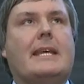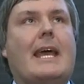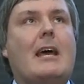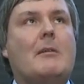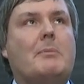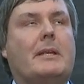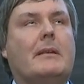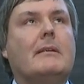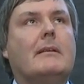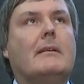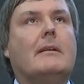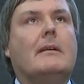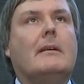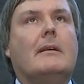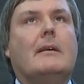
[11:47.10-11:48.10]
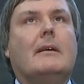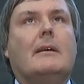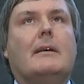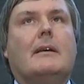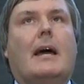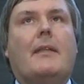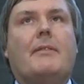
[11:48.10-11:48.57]
happen
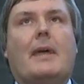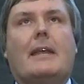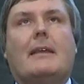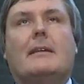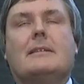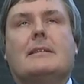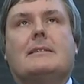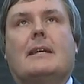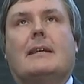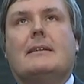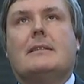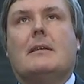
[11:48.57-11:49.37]
and then understand